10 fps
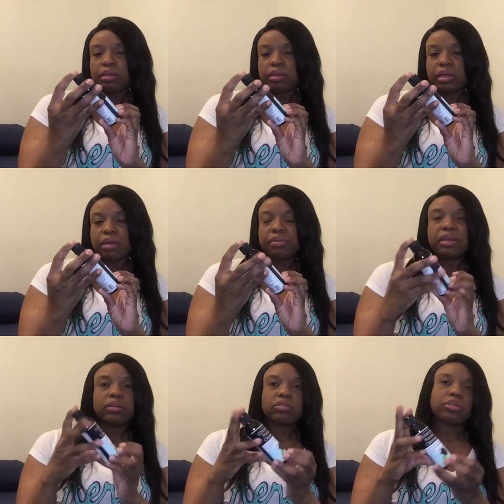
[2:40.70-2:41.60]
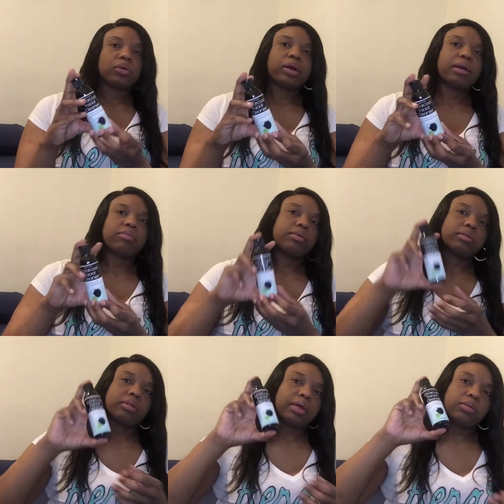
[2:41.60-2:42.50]
every Dollar Tree don't have it.
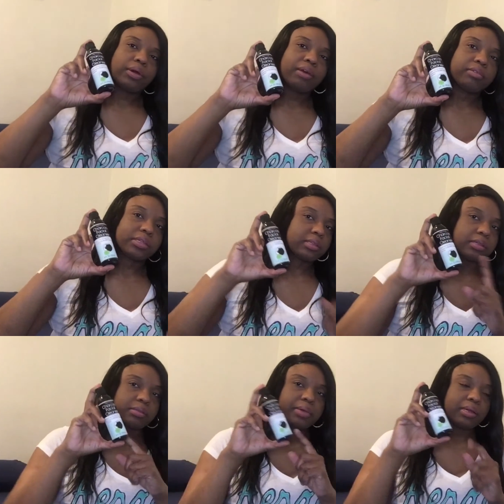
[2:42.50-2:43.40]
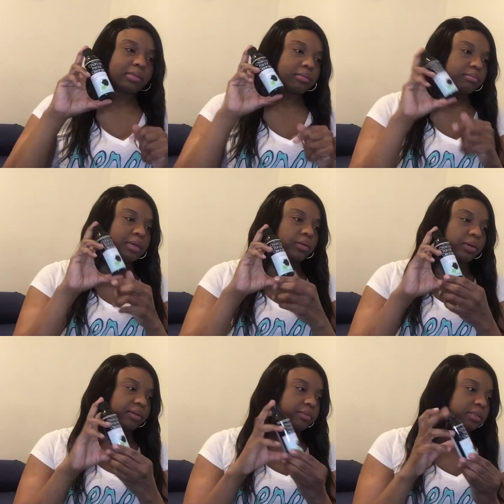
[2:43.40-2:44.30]
I don't have this because mine don't
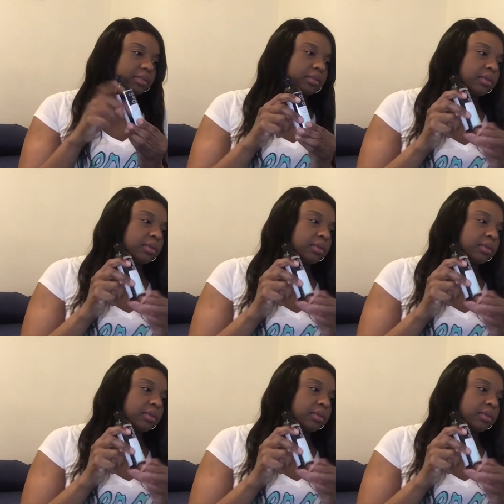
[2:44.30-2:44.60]
have this.